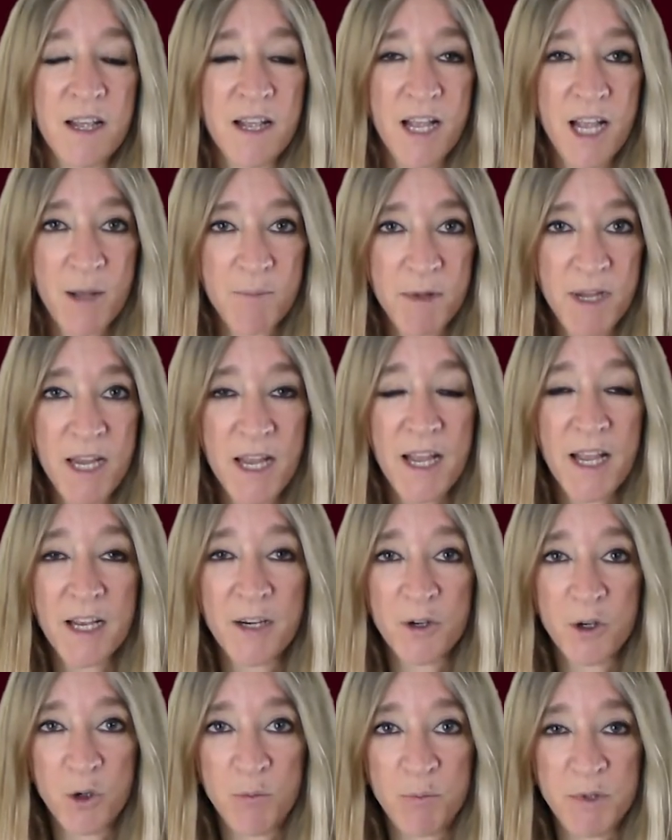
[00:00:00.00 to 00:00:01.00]

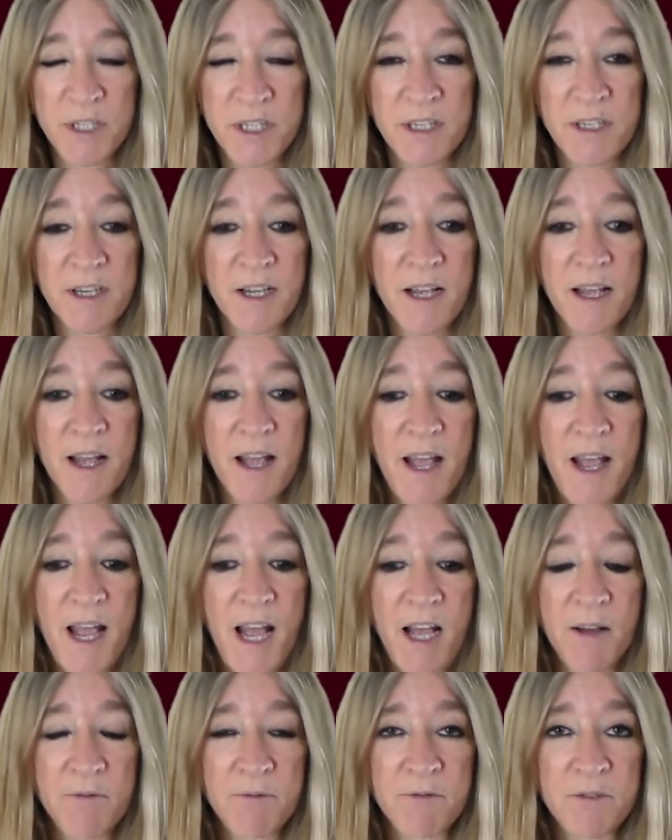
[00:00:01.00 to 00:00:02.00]
Hemianopia,
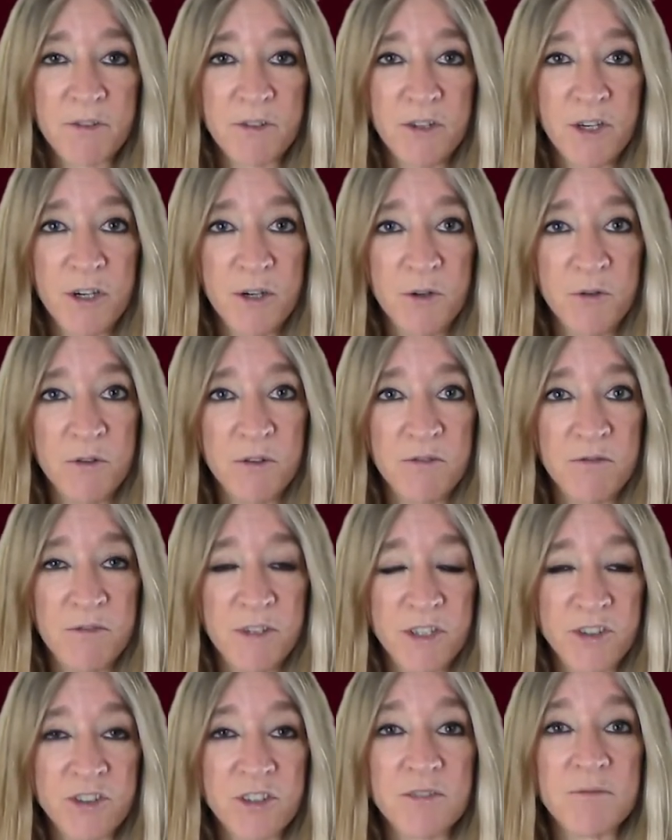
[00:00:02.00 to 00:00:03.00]
half no
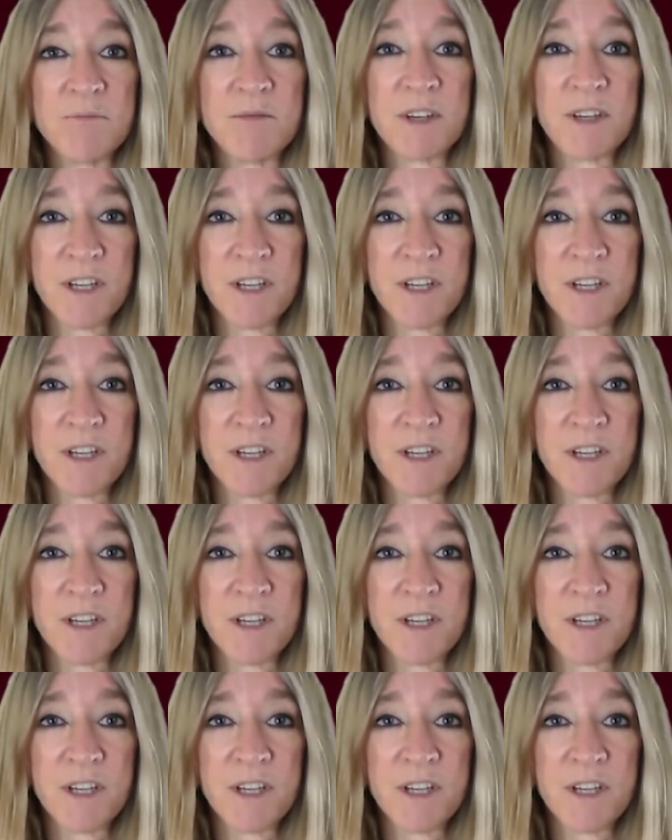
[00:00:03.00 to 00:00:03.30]
vision